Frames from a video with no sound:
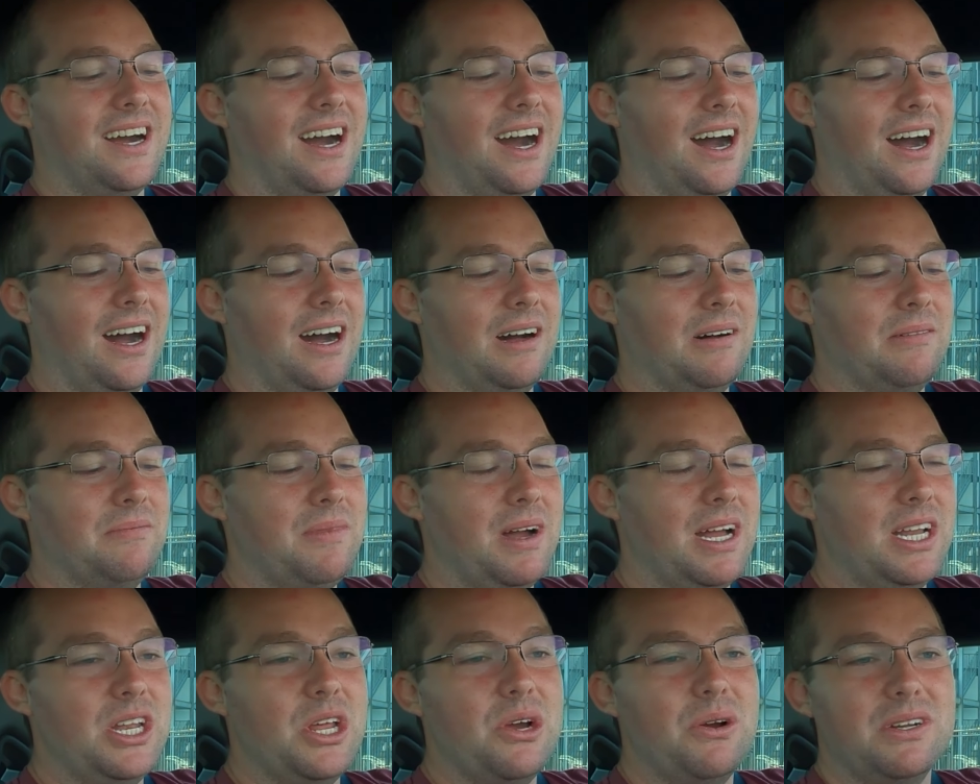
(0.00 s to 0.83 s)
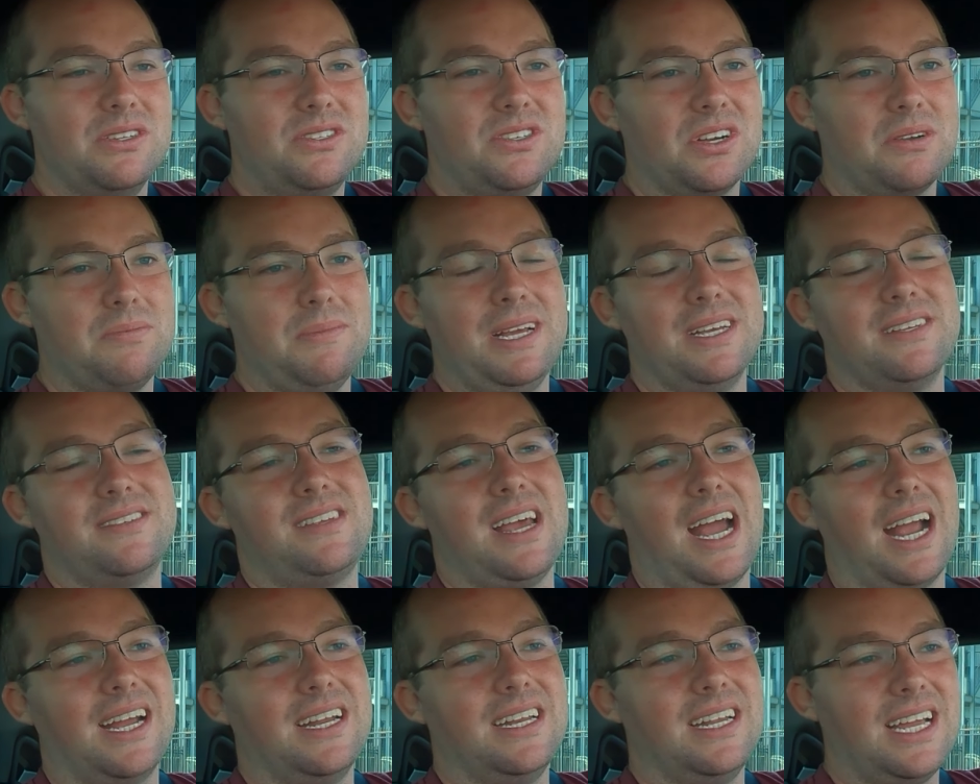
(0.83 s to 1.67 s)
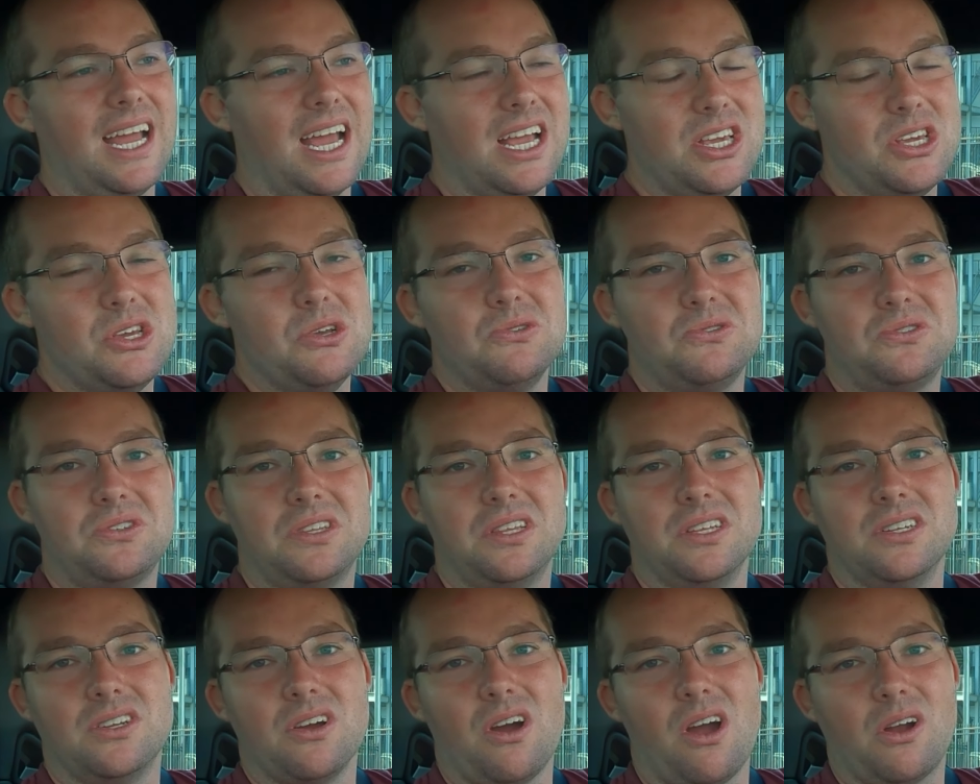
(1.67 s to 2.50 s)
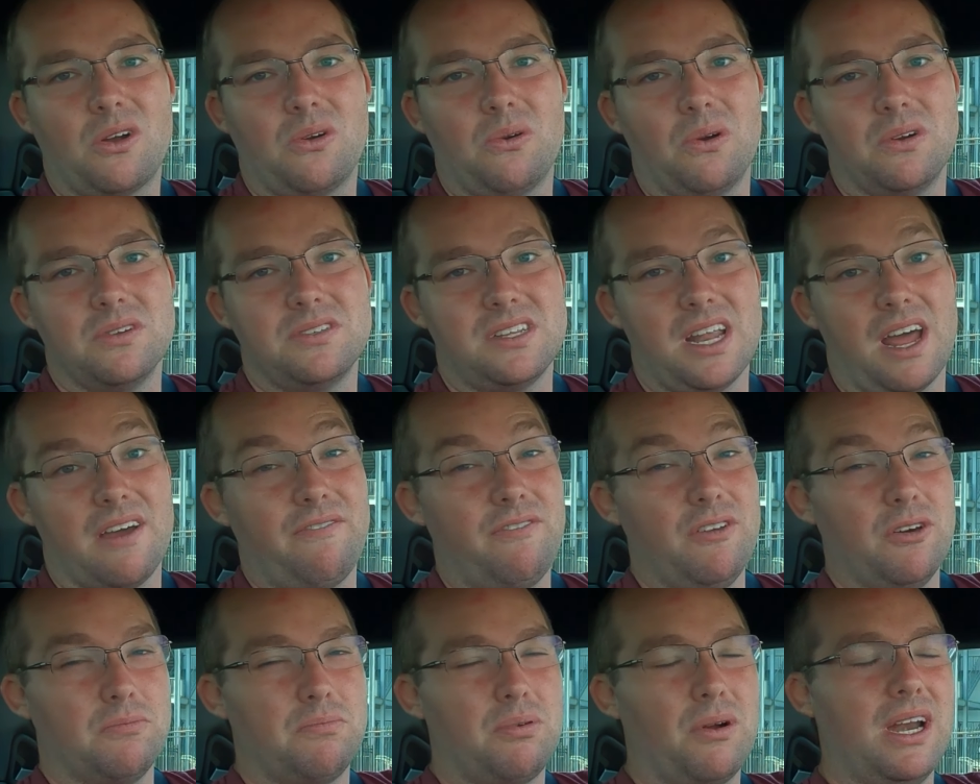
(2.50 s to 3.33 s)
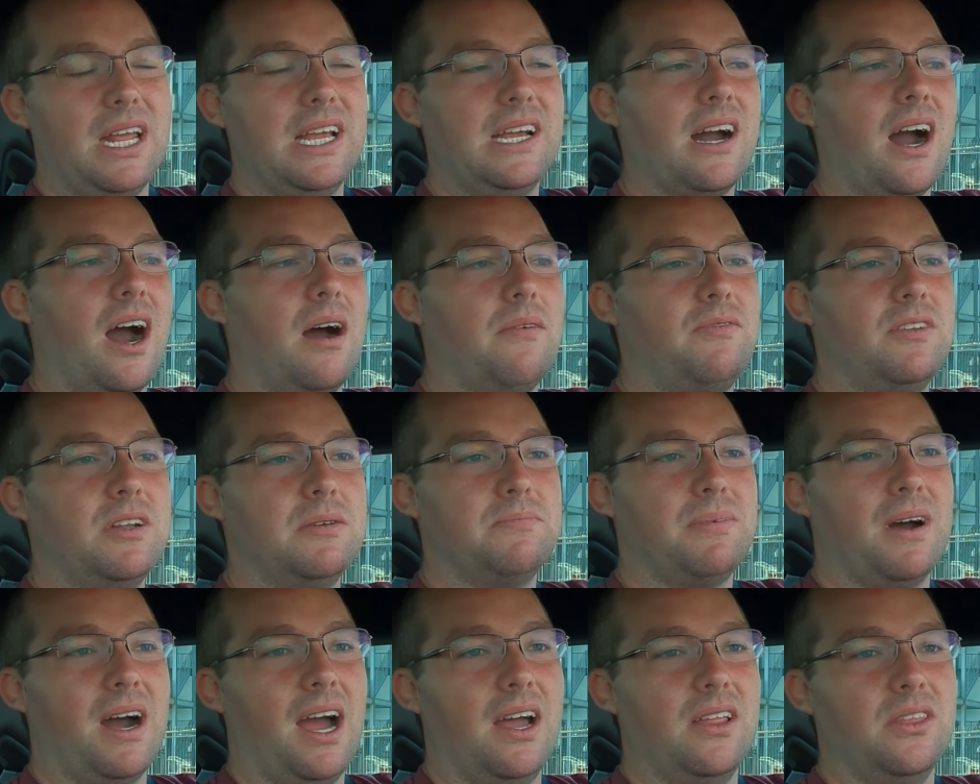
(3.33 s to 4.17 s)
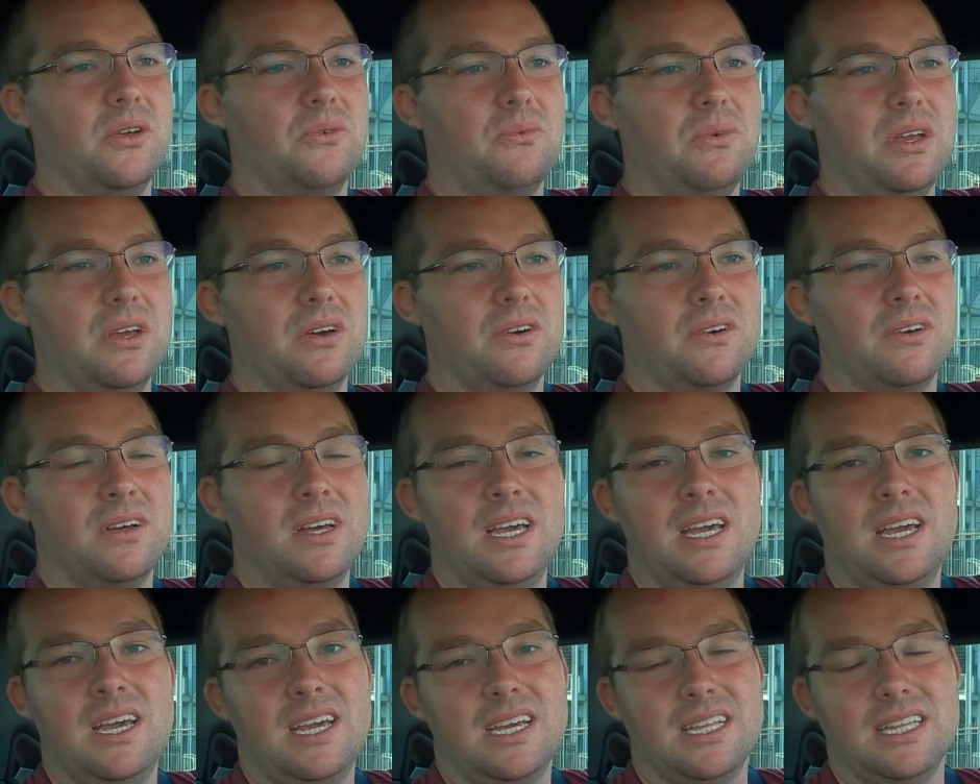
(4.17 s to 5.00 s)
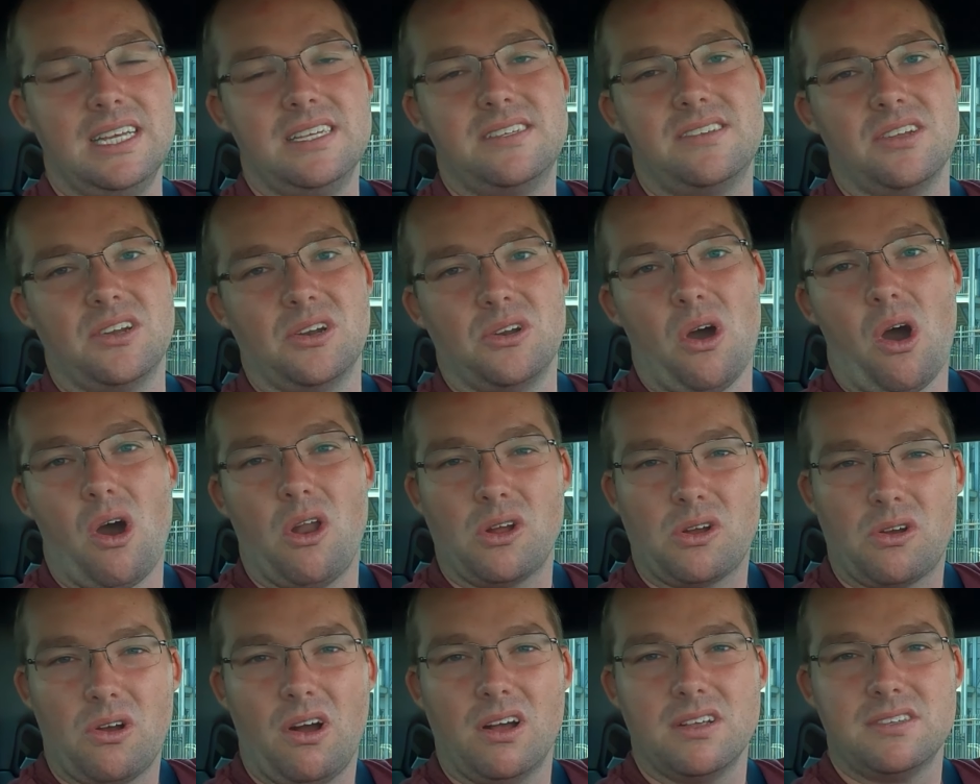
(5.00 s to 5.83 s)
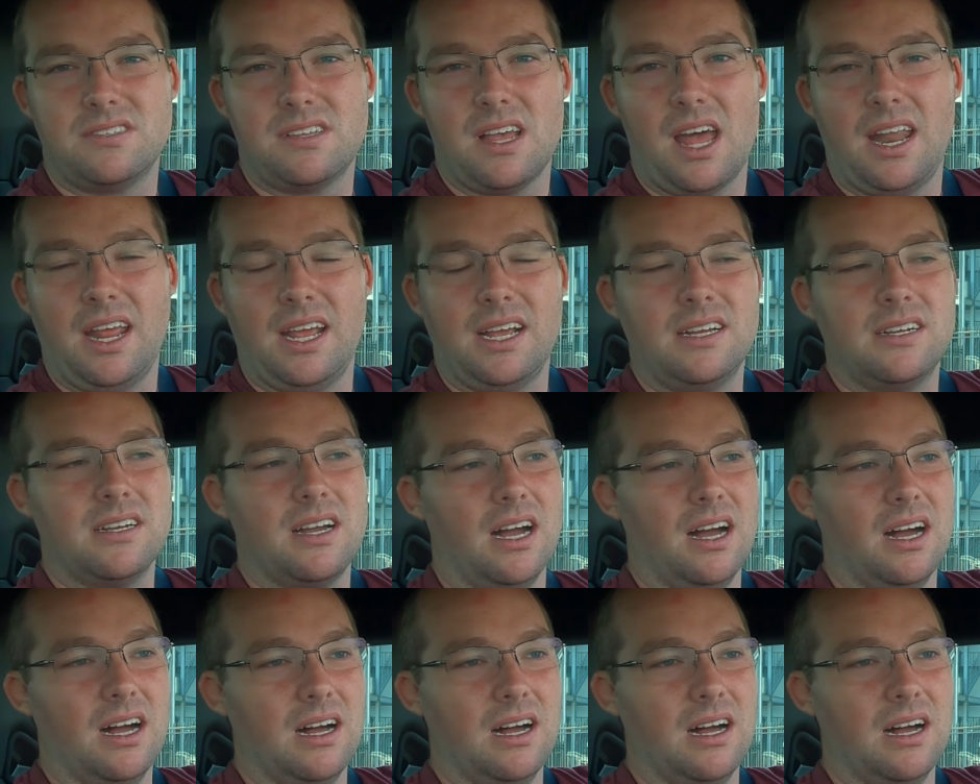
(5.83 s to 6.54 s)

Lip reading: I knew it took me a second to get used to the Dark Horse, and I feel pretty confident behind the wheel, at least in an autocross setting.